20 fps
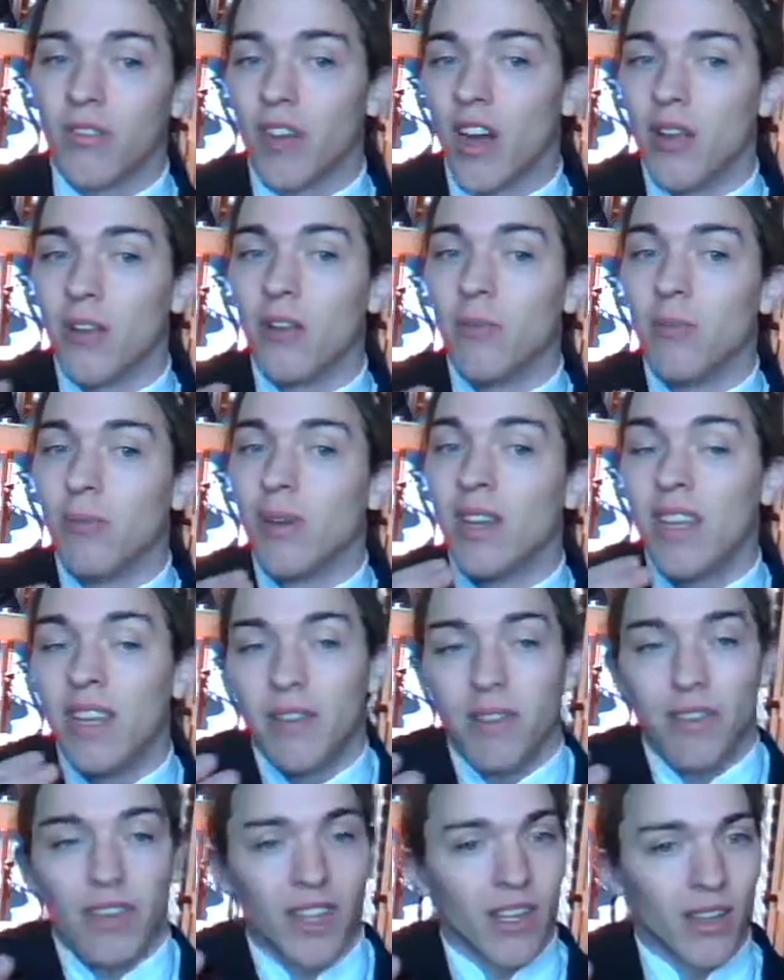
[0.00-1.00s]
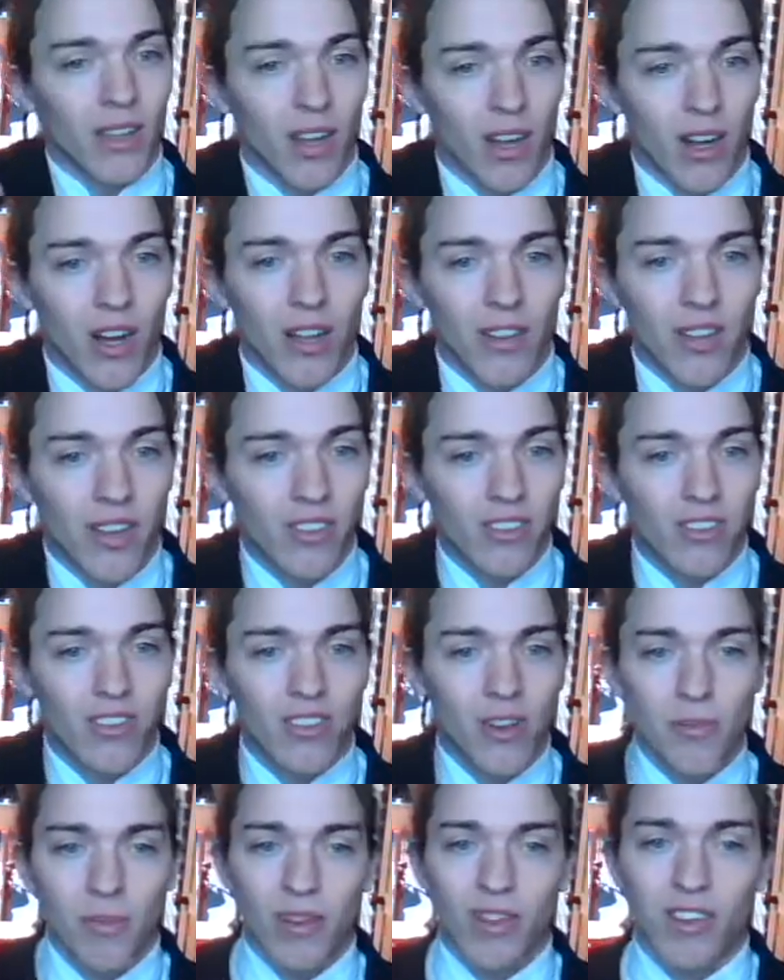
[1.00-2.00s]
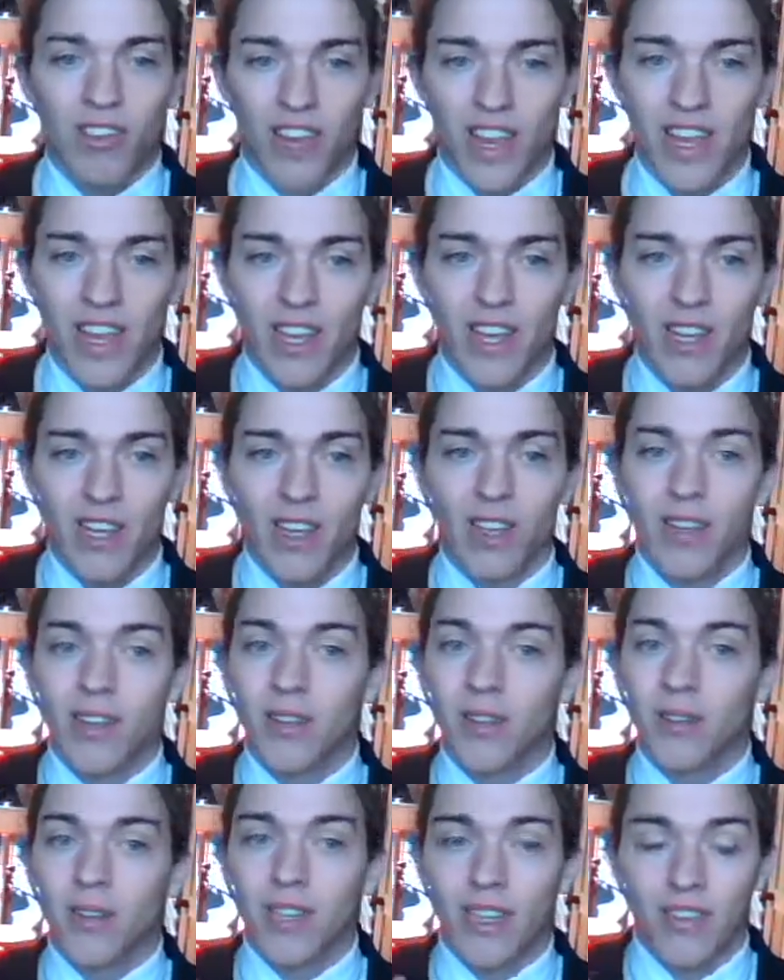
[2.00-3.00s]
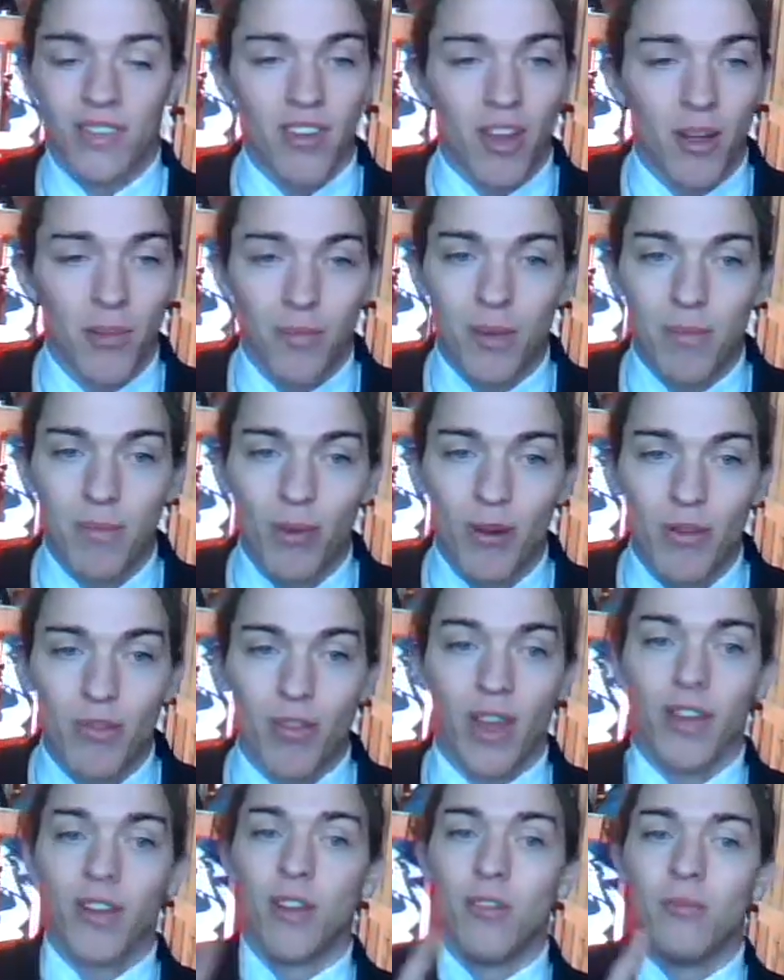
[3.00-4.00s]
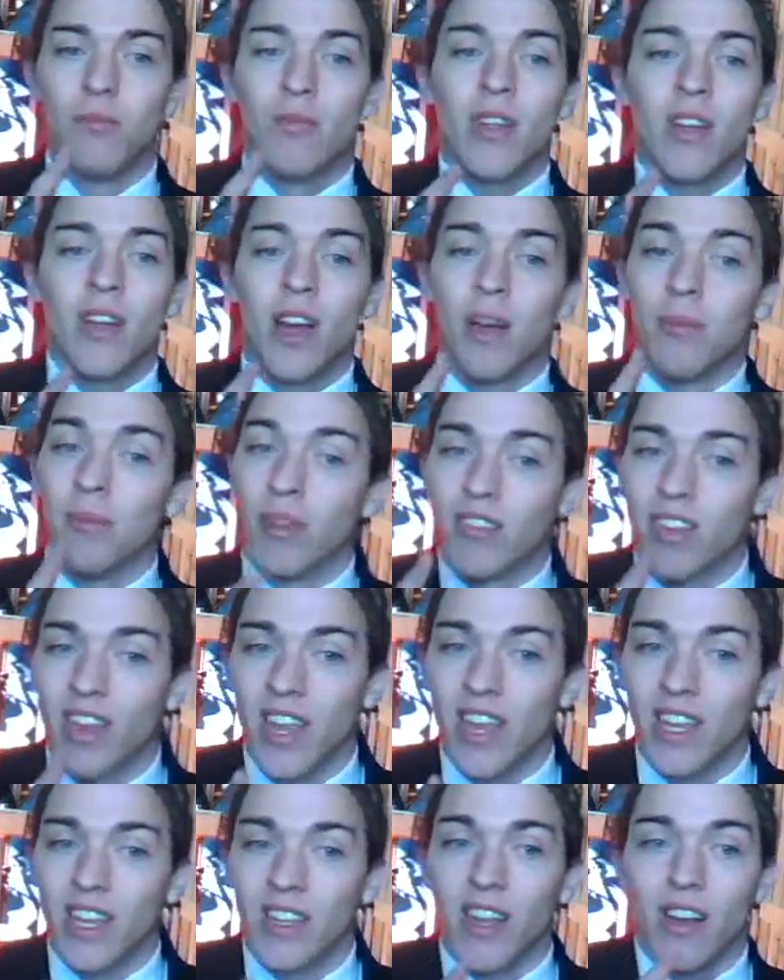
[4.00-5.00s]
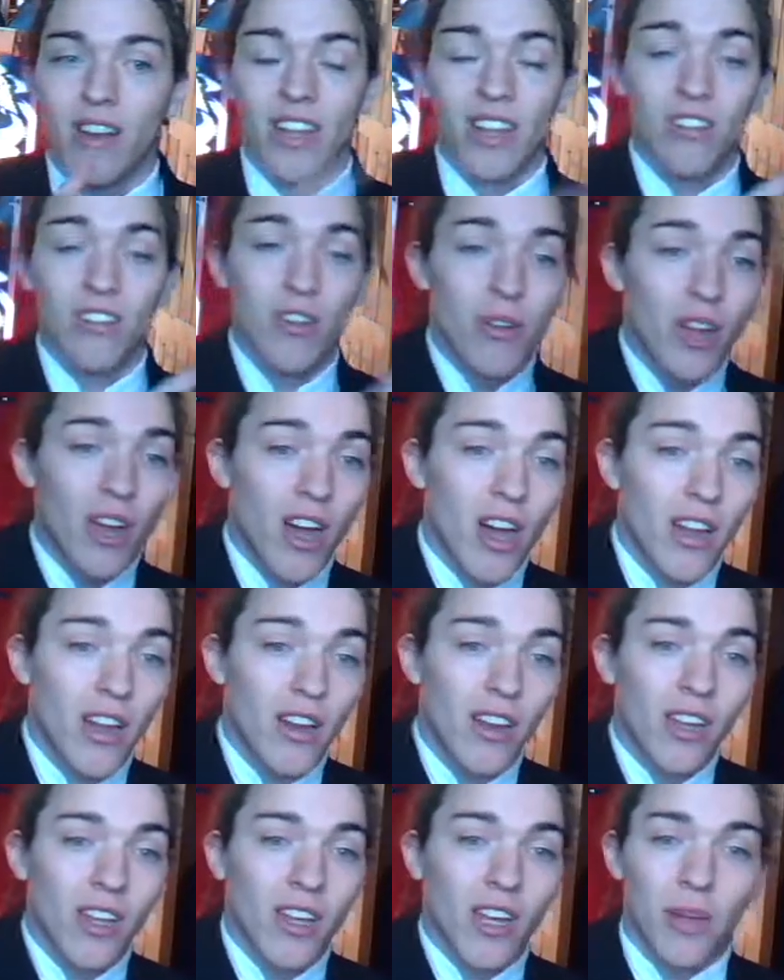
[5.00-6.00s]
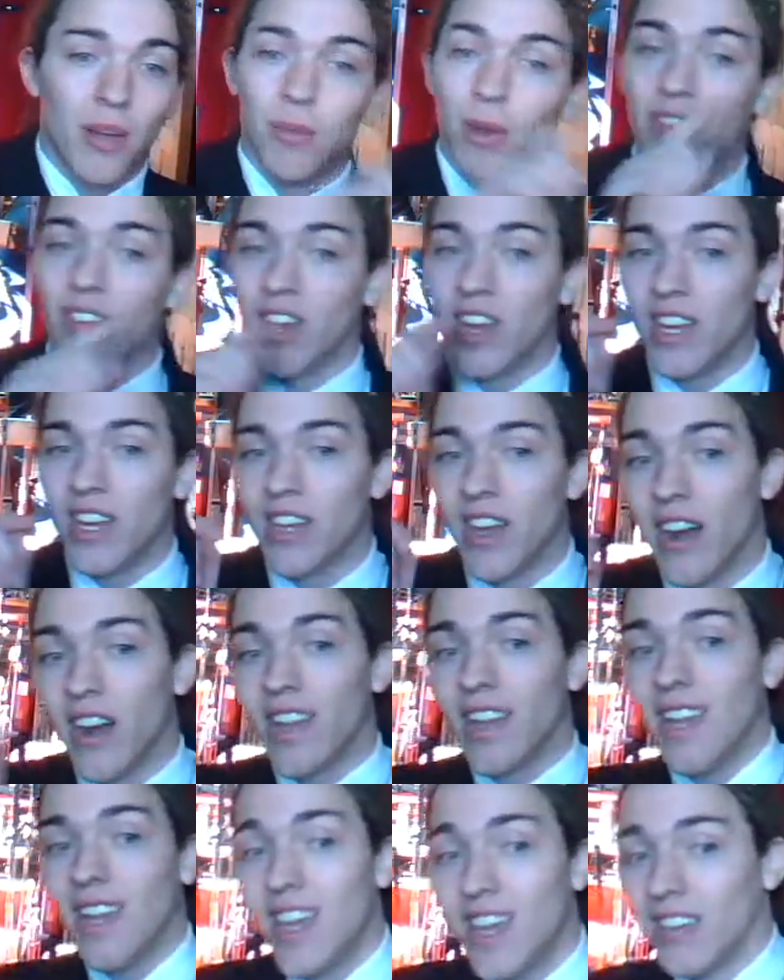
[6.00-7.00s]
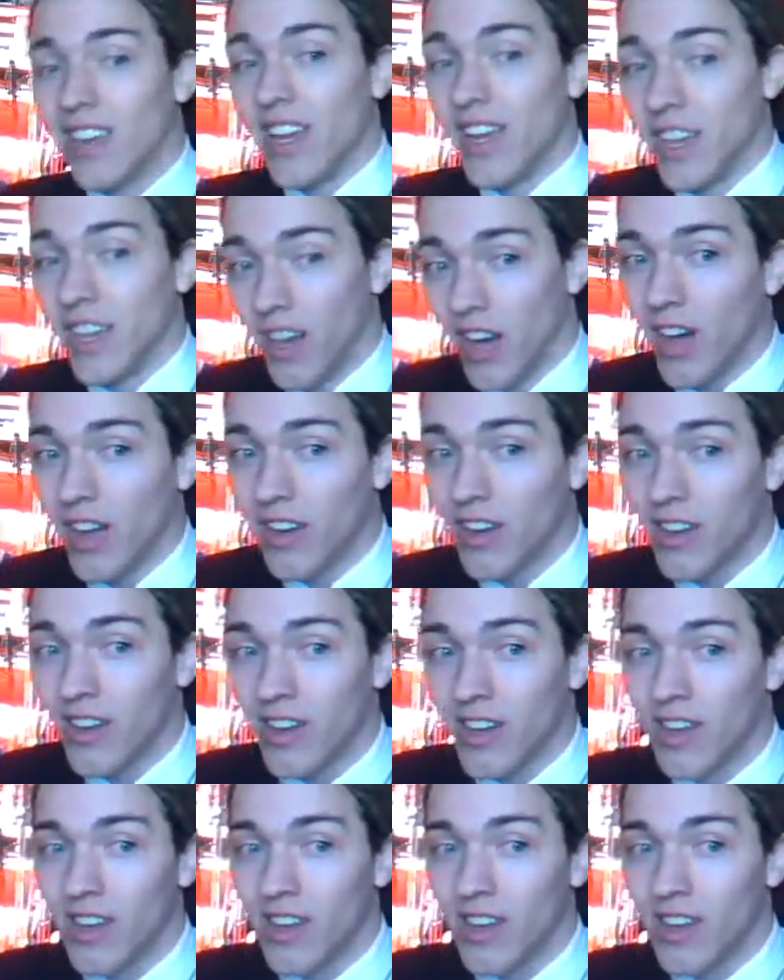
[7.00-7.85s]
I don't believe in God. That's simply saying it's not been proven. I'm not saying there is no God. I'm not saying there is a God.